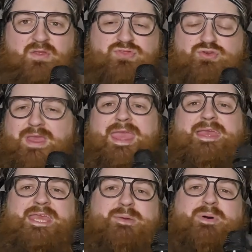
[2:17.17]
You can't
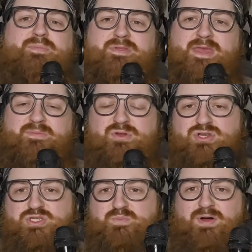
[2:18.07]
keep up with them. They're
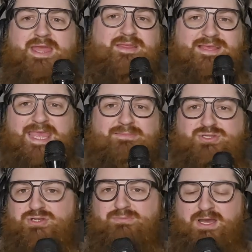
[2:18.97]
just playing the game
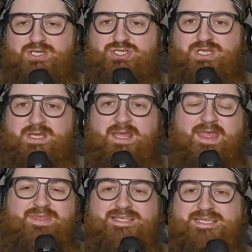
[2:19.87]
too much.
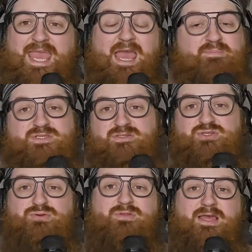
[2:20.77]
And these caps
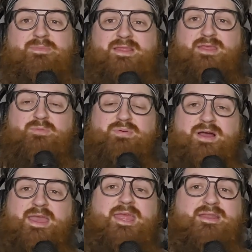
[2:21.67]
do limit their
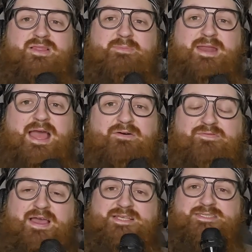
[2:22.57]
play and limit how
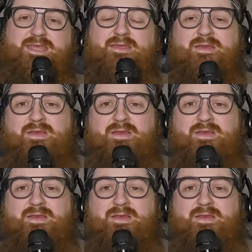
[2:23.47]
fast they